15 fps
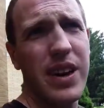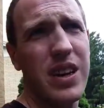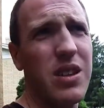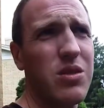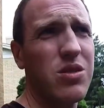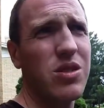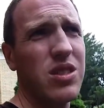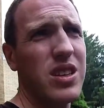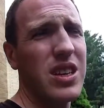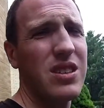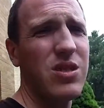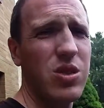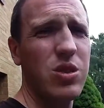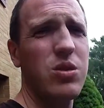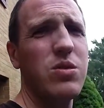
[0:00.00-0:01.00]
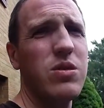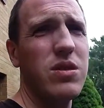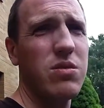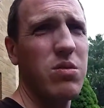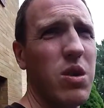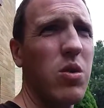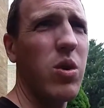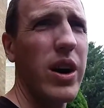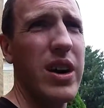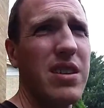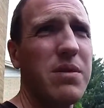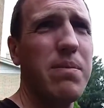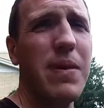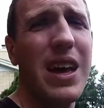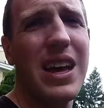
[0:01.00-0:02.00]
Usually a tune is required
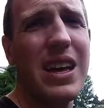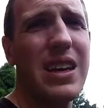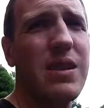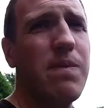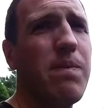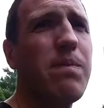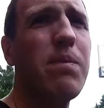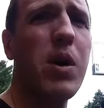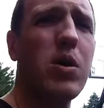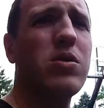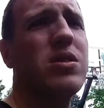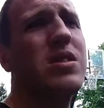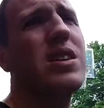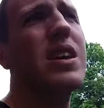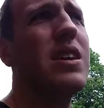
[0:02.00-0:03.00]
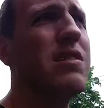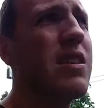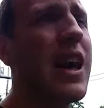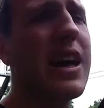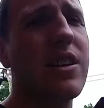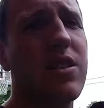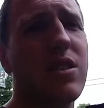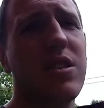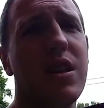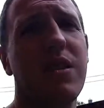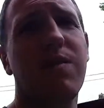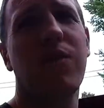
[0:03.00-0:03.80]
to make most things actually